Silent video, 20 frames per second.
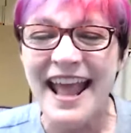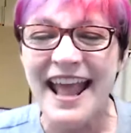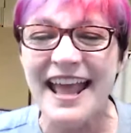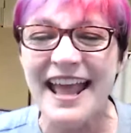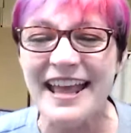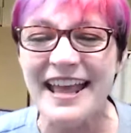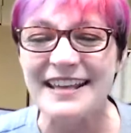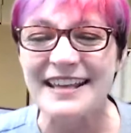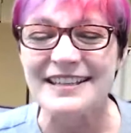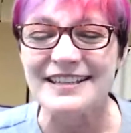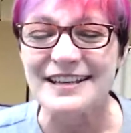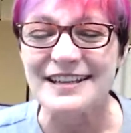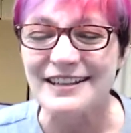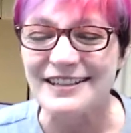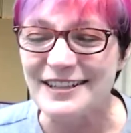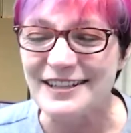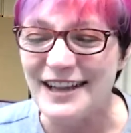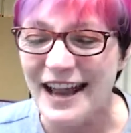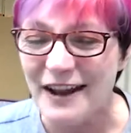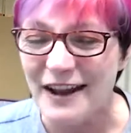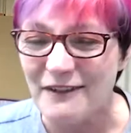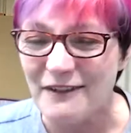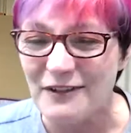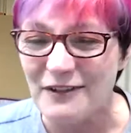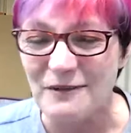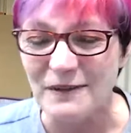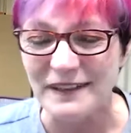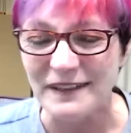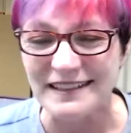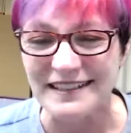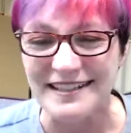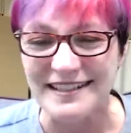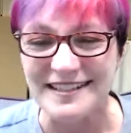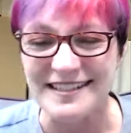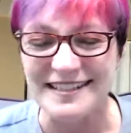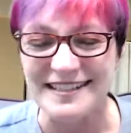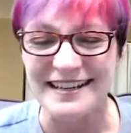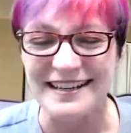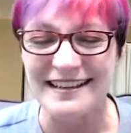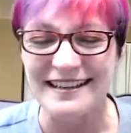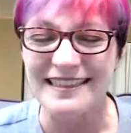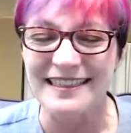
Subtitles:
And to everyone listening,